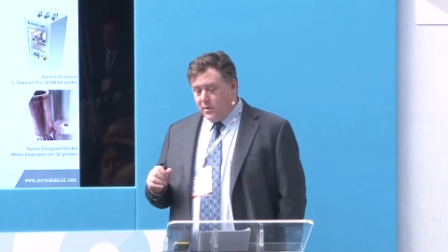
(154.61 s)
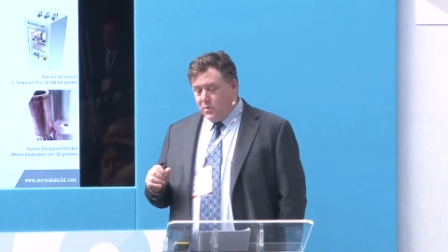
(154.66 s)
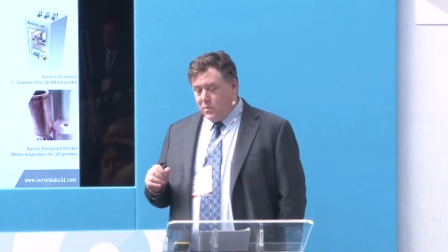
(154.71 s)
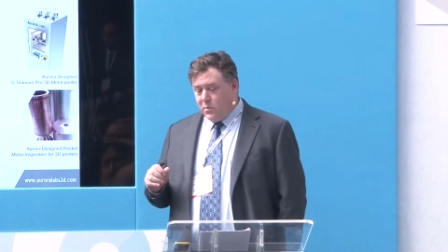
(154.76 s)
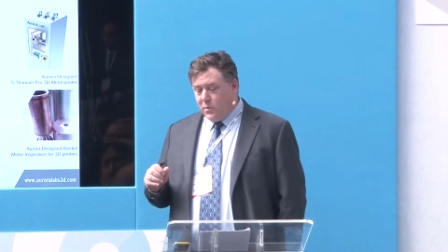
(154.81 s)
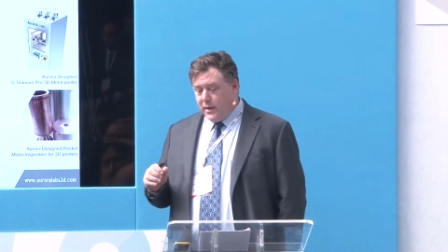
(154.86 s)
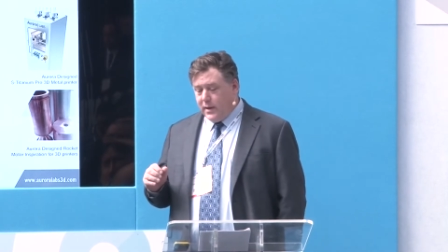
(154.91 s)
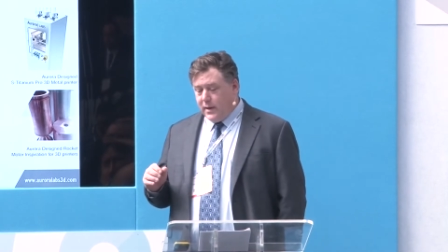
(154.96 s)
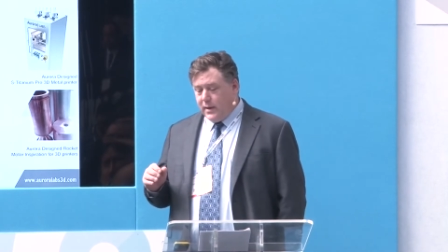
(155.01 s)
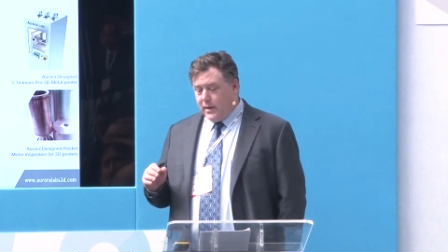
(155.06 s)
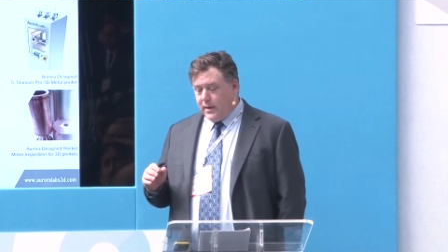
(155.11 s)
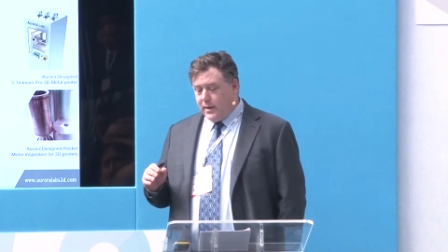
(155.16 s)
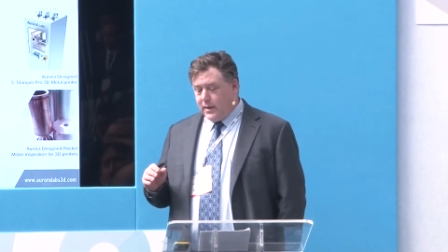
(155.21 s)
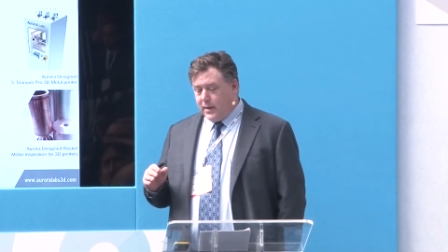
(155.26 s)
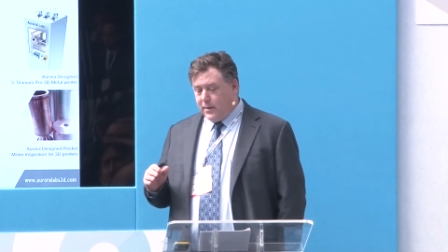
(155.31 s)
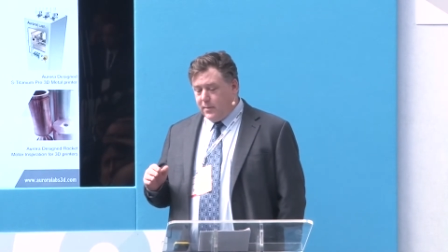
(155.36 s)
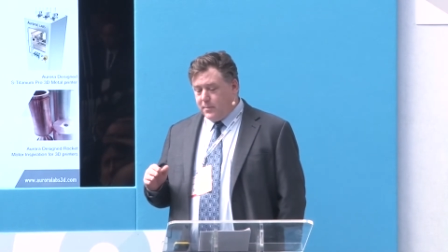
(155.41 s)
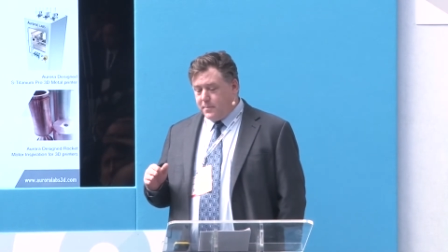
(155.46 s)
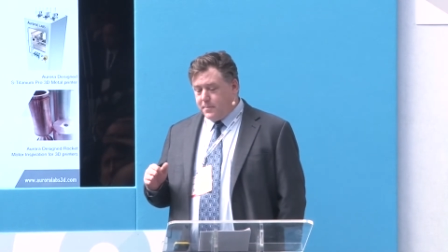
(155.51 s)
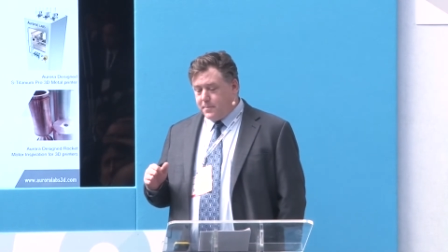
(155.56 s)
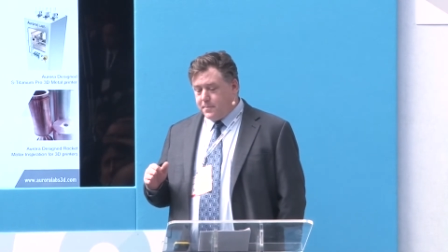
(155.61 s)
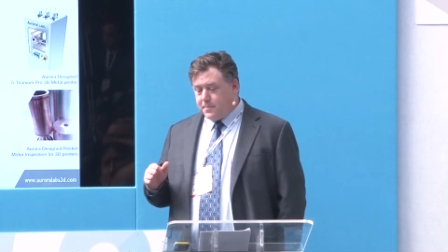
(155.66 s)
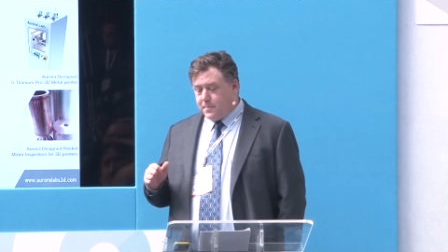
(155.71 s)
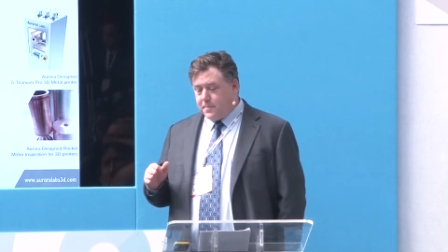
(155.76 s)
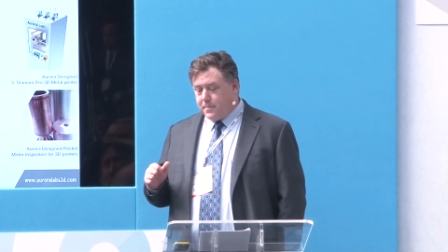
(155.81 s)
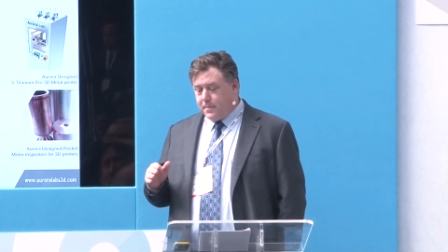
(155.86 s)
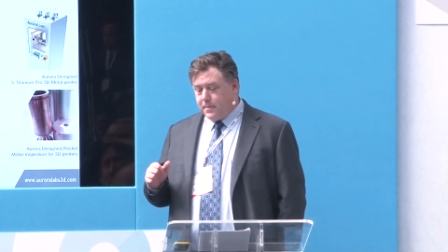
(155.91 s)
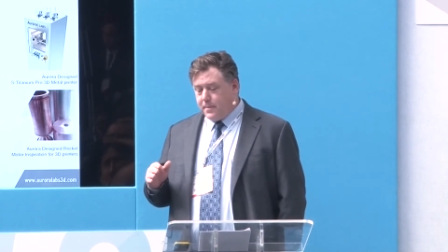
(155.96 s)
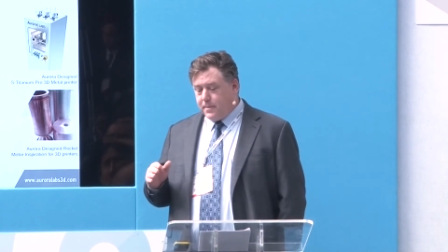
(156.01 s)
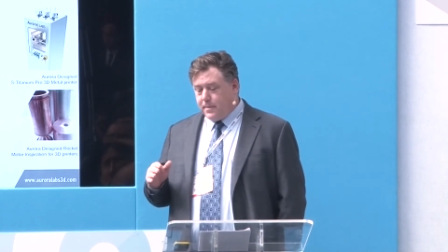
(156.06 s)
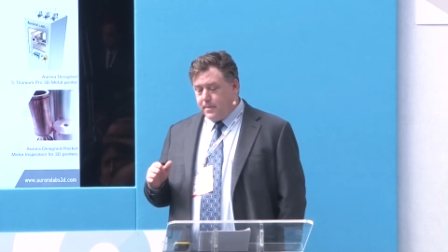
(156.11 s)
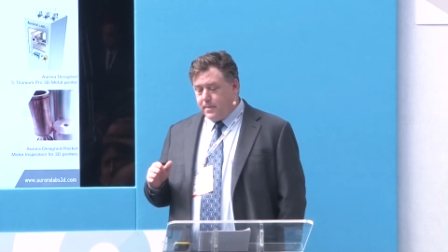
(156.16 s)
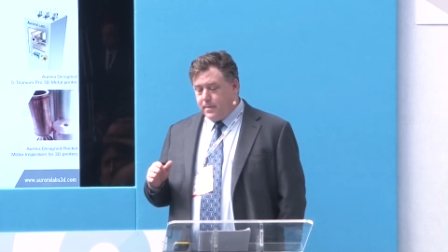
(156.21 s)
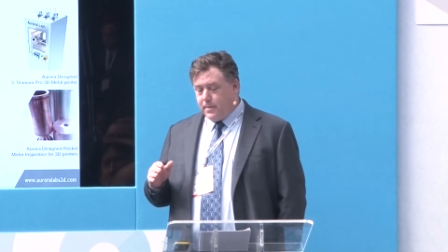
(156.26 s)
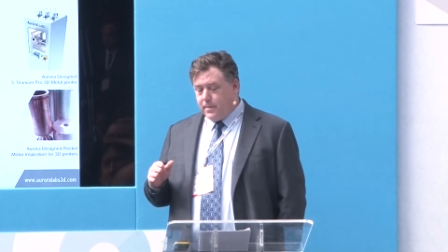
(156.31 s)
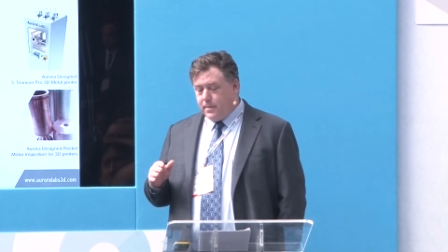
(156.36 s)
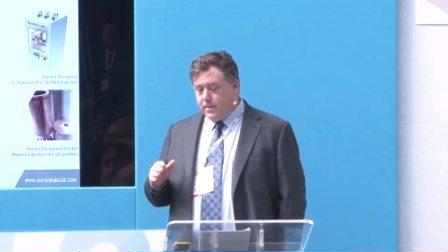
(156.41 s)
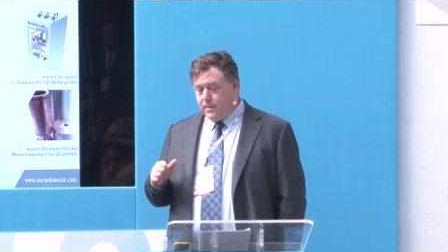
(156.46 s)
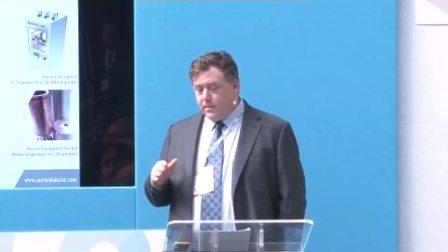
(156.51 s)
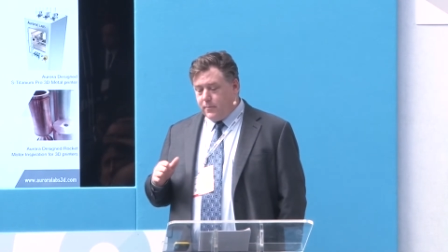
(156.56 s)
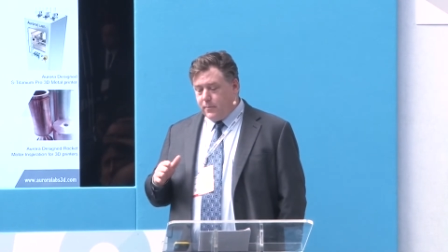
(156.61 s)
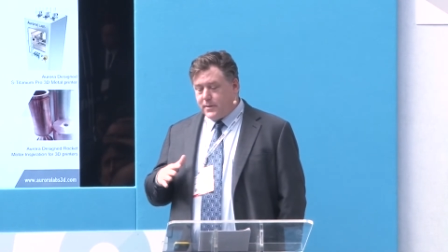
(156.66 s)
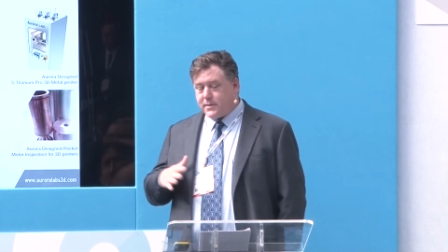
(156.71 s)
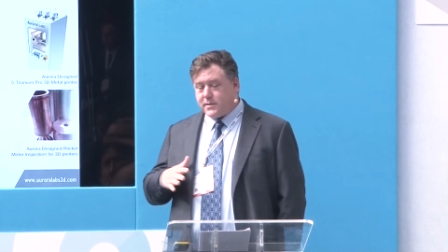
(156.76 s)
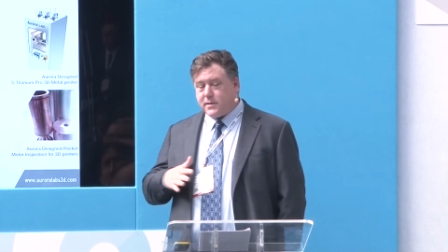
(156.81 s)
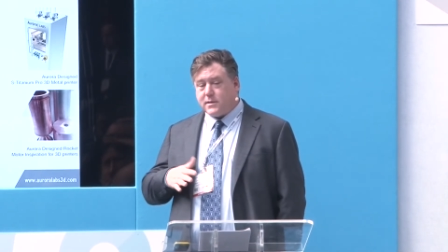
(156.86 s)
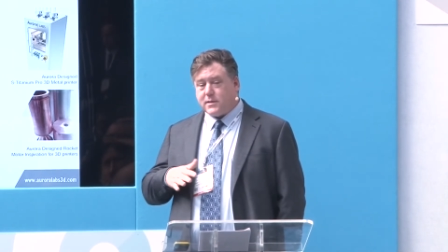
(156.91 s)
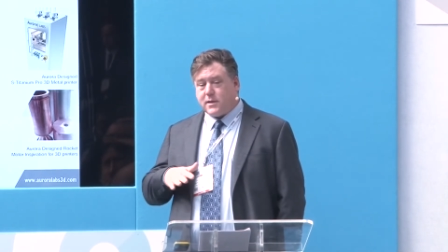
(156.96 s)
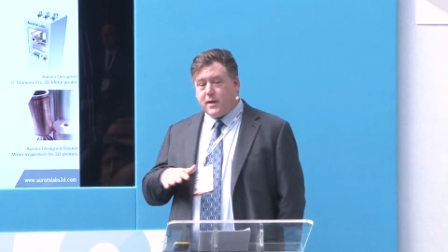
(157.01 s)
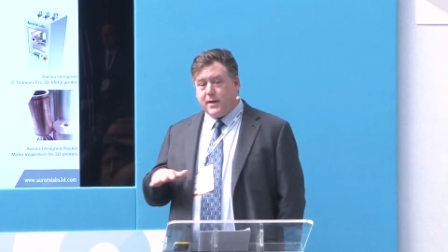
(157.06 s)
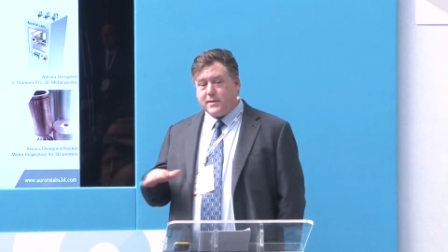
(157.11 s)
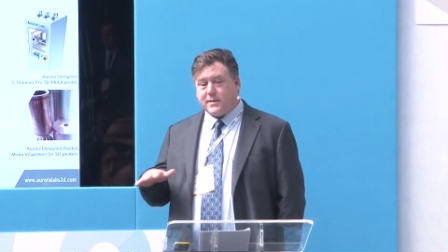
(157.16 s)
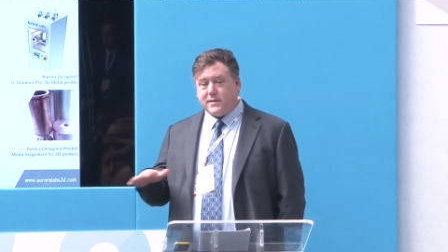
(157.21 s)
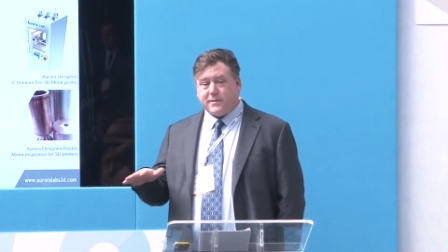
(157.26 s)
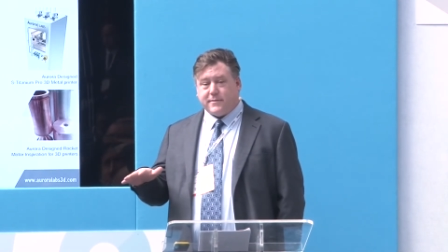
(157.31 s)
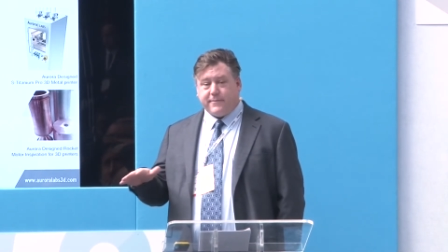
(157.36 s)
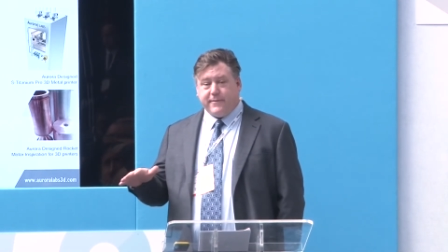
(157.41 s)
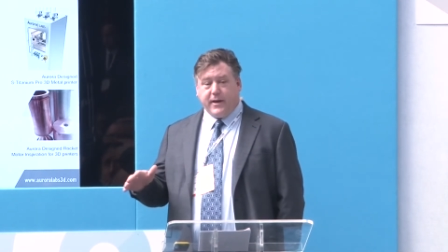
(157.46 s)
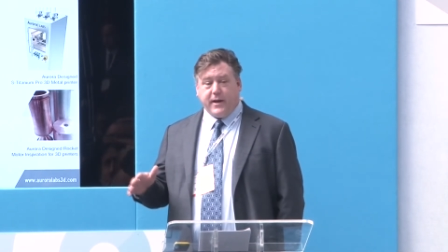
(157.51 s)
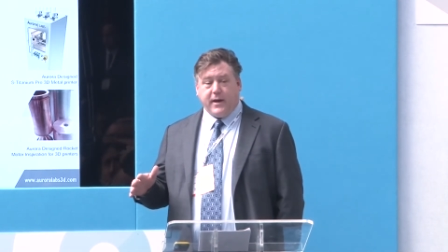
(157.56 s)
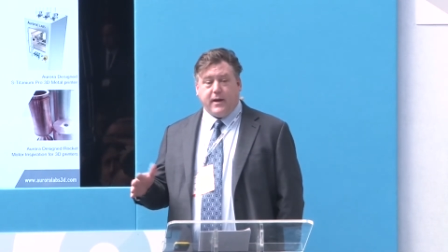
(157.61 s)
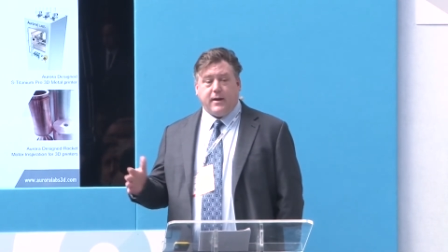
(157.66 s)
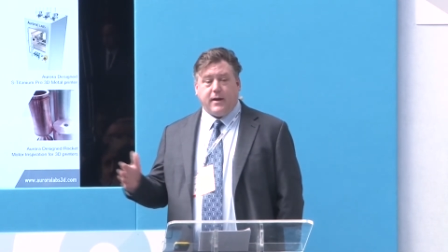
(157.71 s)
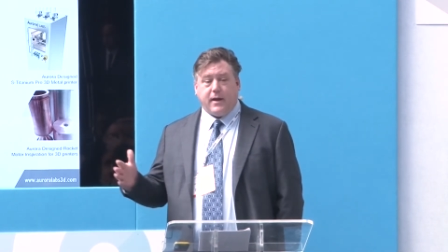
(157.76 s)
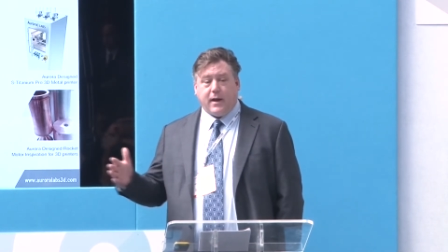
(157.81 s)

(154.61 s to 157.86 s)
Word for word: We, um, once the slice is fed in,